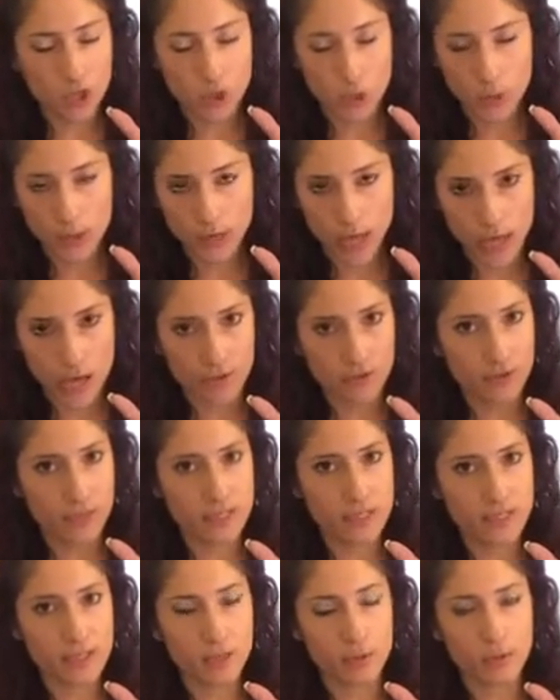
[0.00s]
do it every
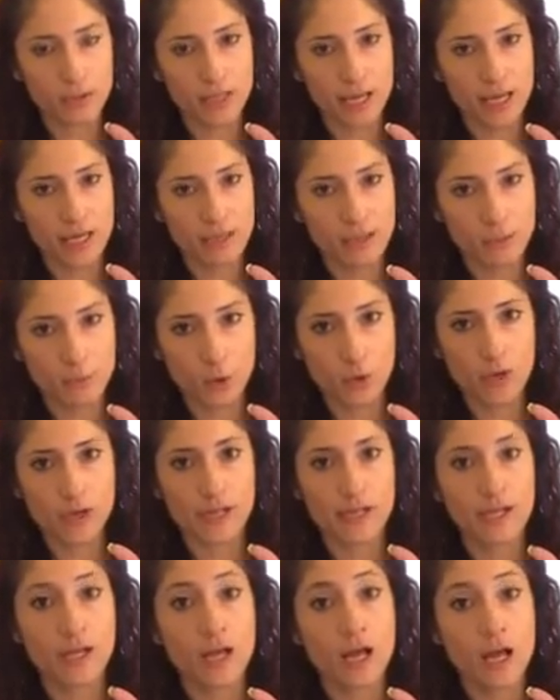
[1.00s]
single day in the
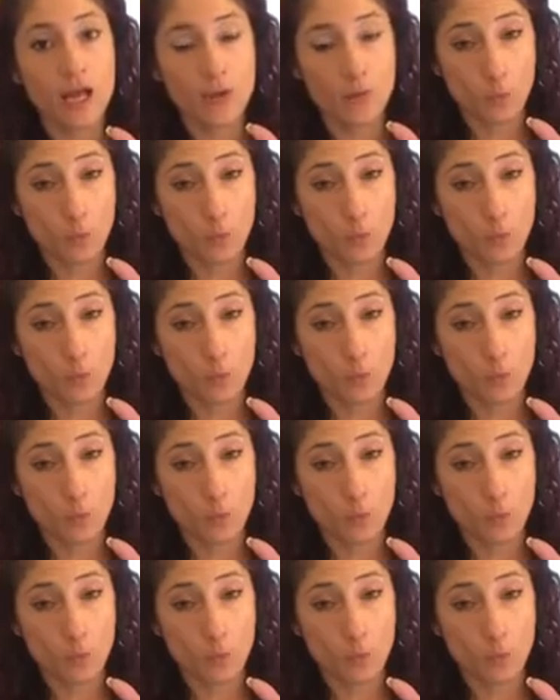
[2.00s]
morning.